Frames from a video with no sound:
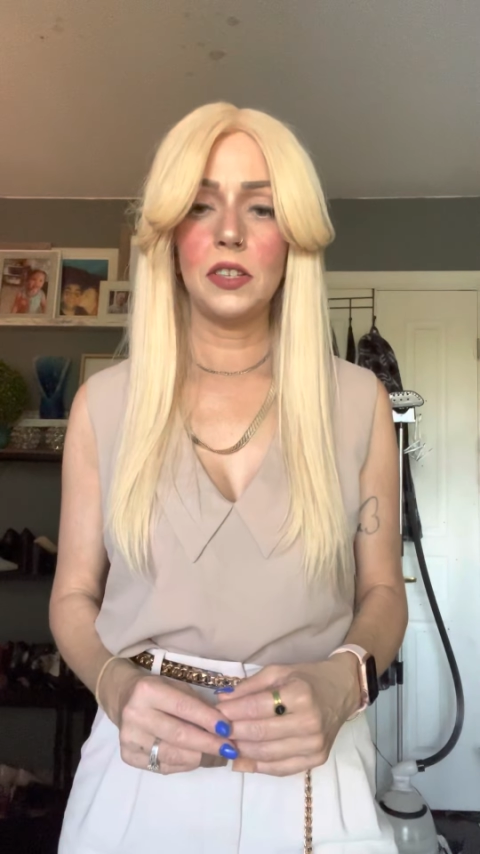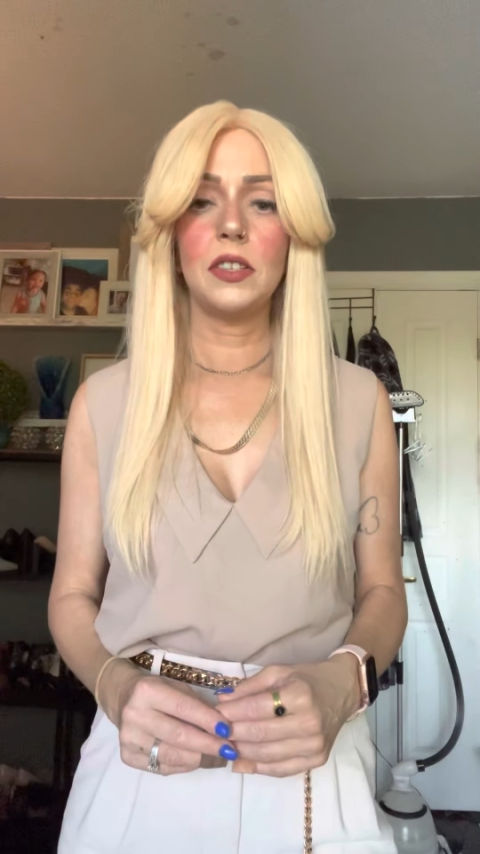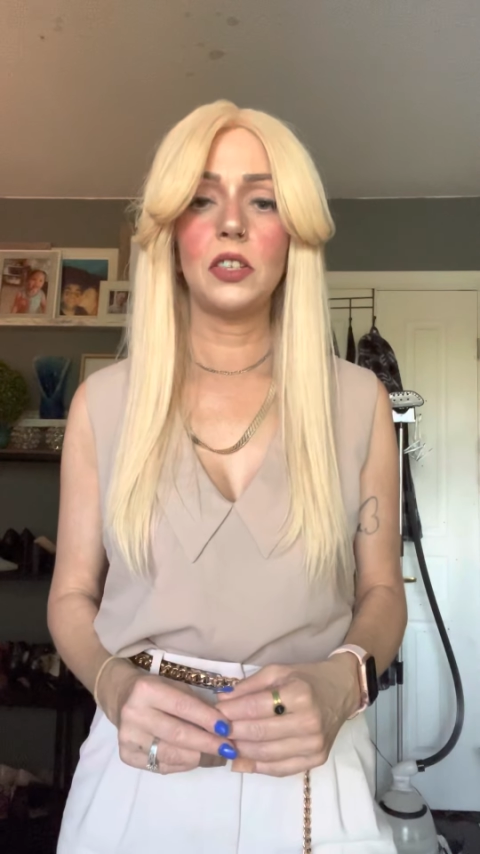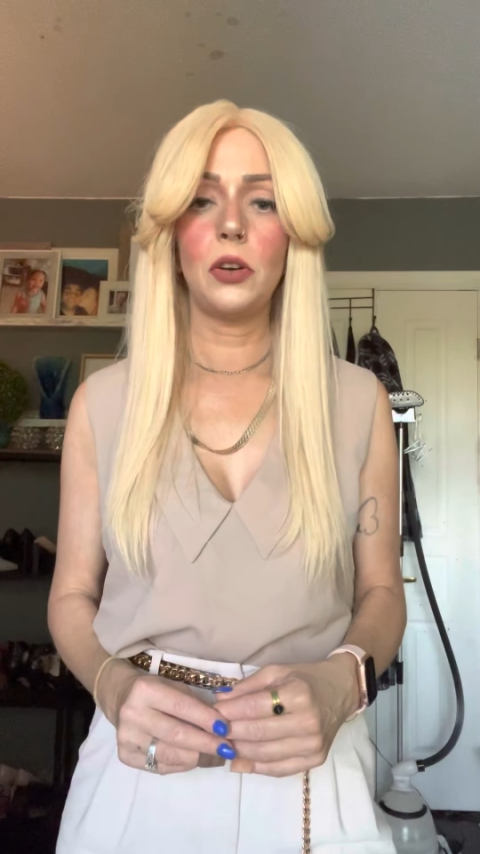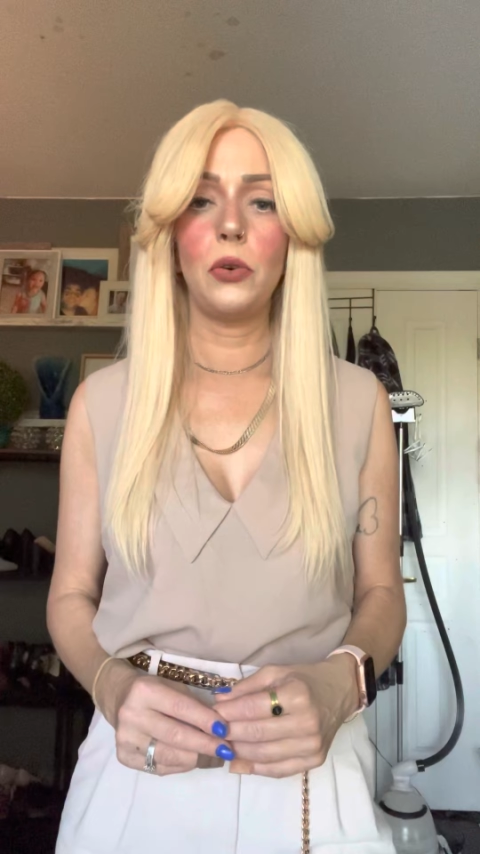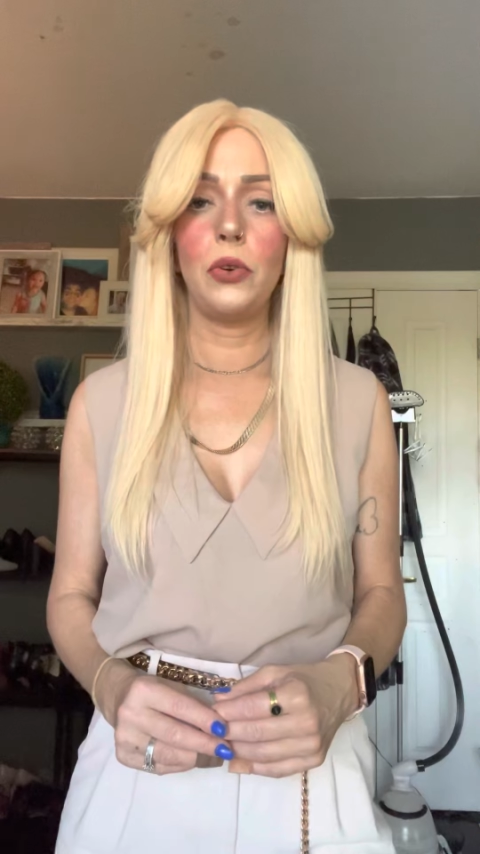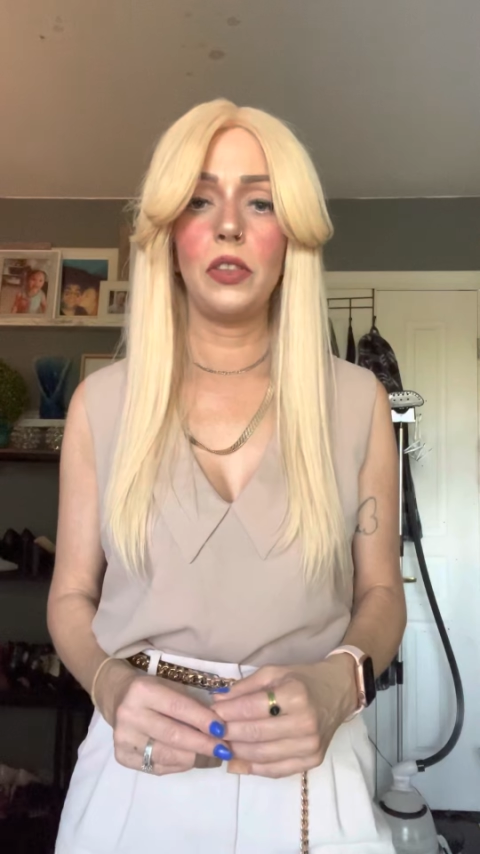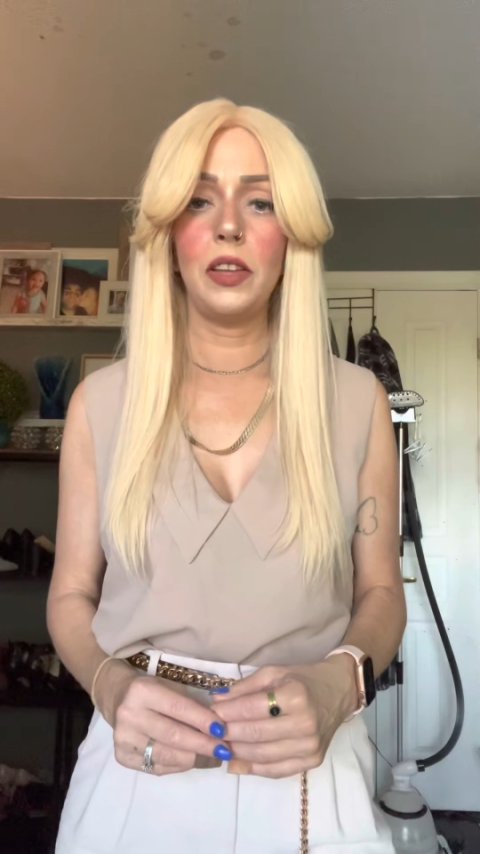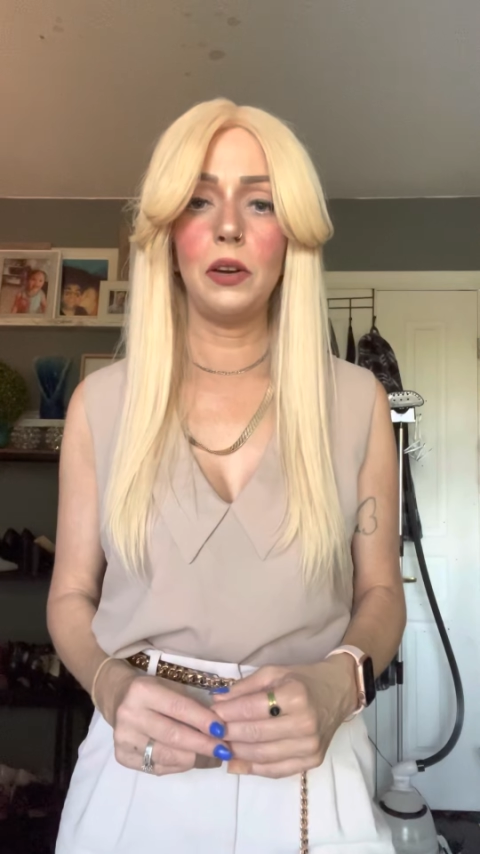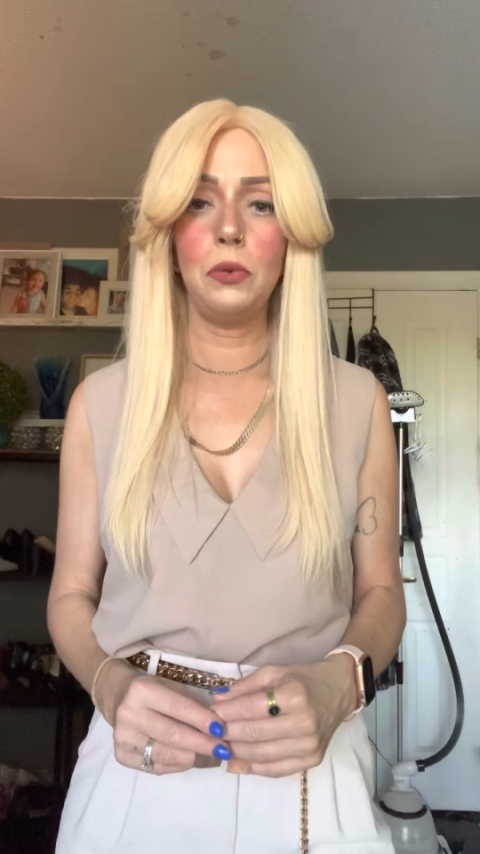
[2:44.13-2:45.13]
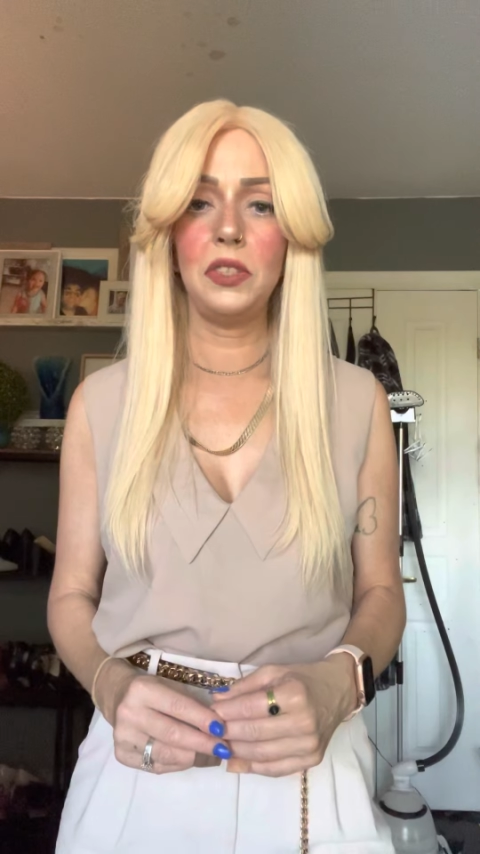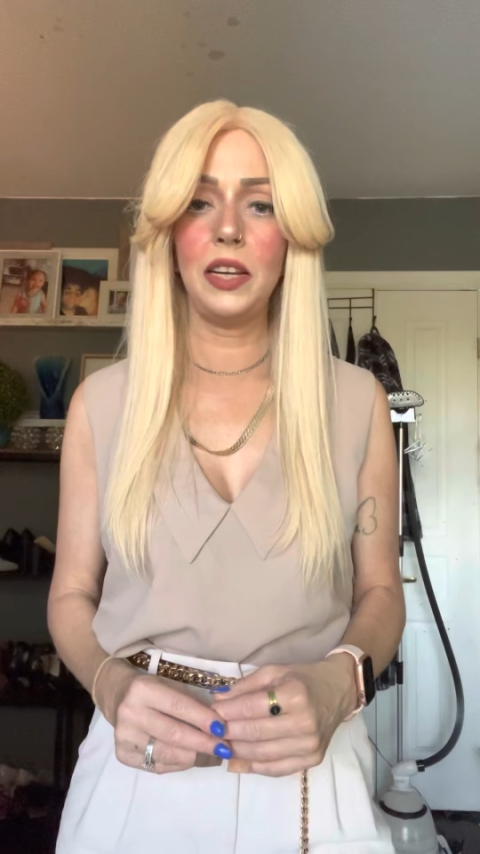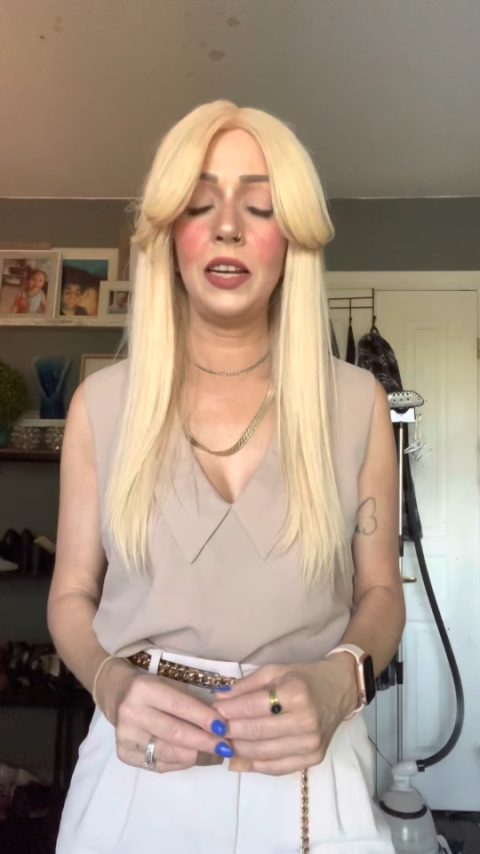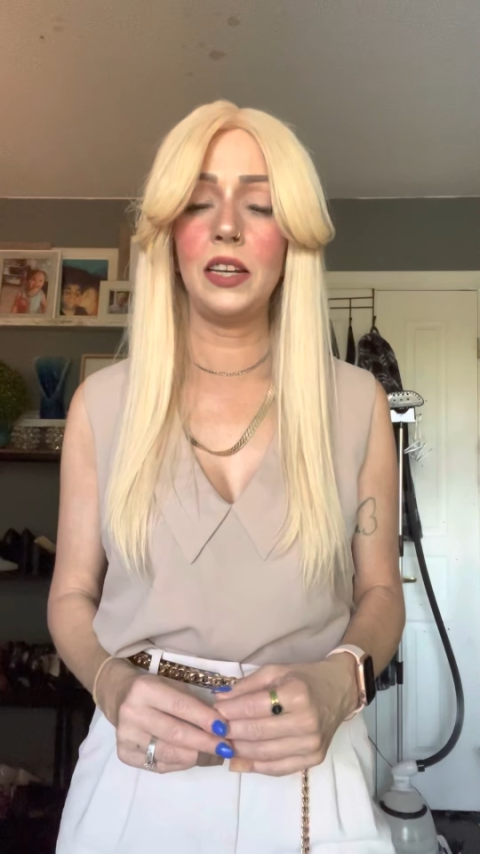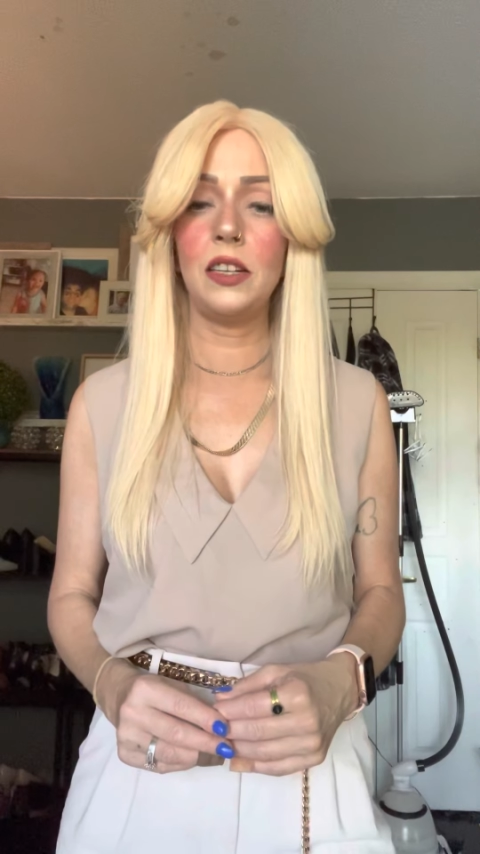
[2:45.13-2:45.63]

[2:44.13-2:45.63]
So that was it.